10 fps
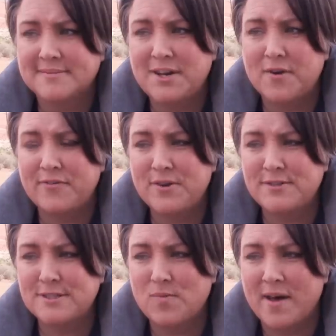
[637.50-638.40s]
you know, if you
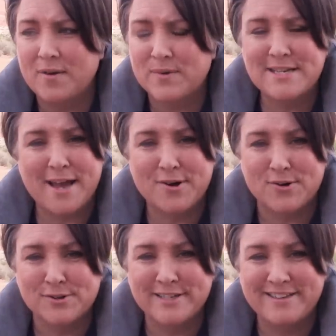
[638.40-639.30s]
just want to retire
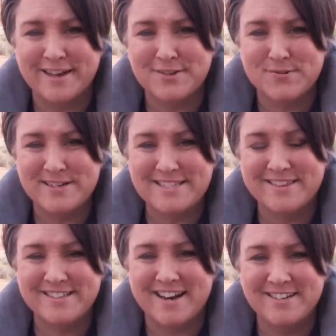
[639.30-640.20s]
early, like Teresa
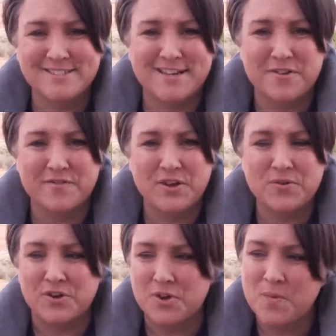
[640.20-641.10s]
that I just
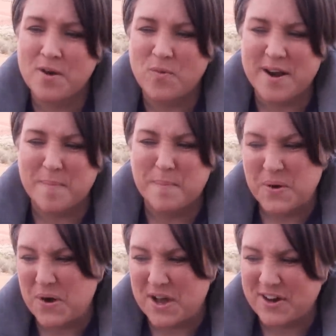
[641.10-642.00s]
interviewed, or you want to write a
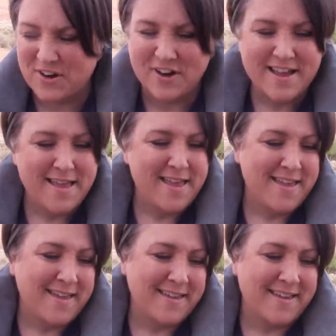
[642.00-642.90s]
book, or,
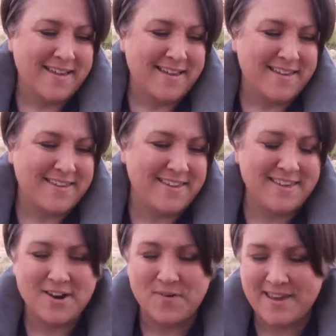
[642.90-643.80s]

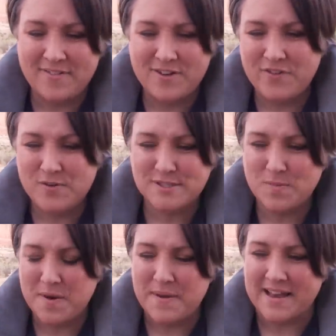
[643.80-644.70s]
you know, even if you
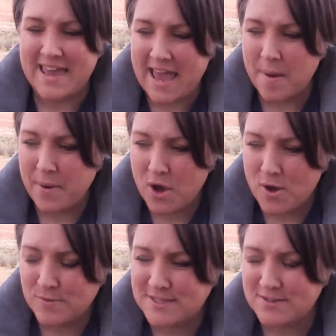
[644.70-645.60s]
just want to be a camp
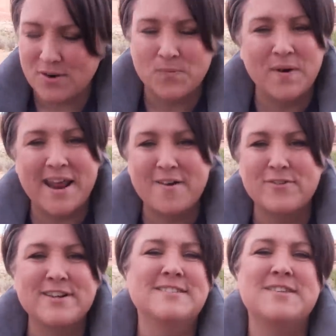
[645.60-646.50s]
host or
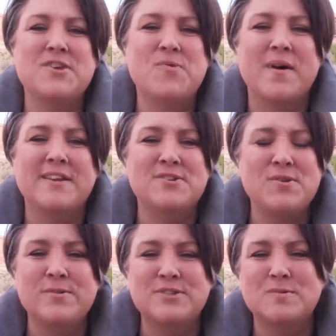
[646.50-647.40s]
whatever it is that you want to do,
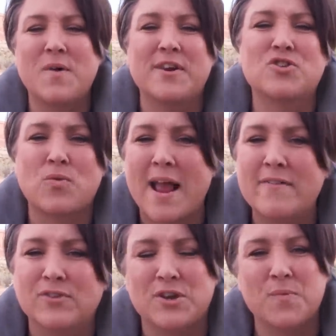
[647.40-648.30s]
you just want to
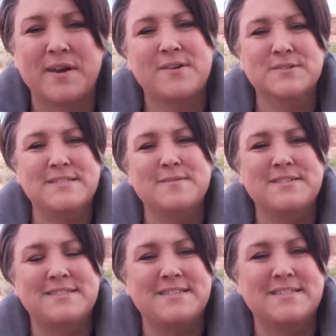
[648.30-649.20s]
travel, you want to go
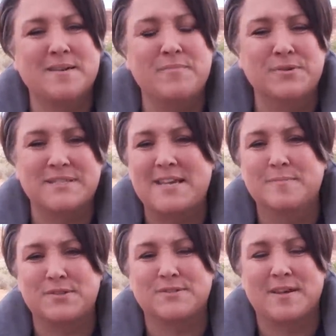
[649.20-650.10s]
see some
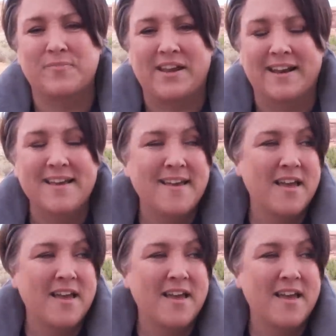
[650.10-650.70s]
museums or something,